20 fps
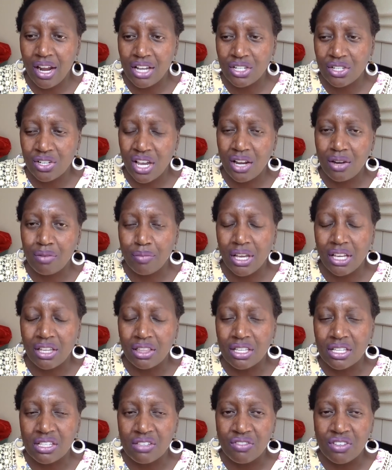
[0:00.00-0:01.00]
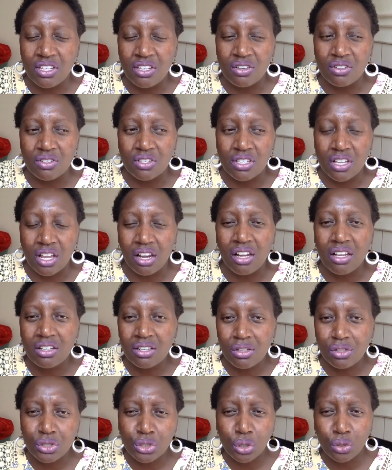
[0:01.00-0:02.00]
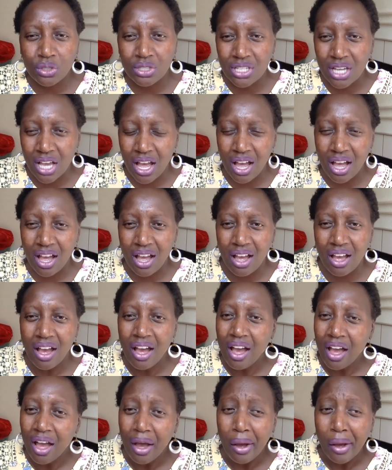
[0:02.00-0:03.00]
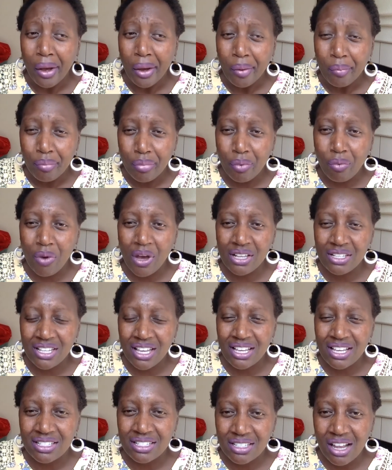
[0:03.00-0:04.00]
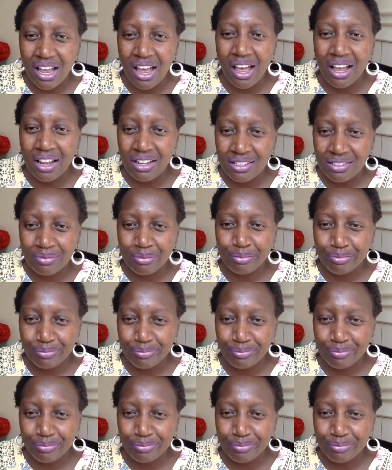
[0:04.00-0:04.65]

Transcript: I try to make these videos a little shorter, but once start,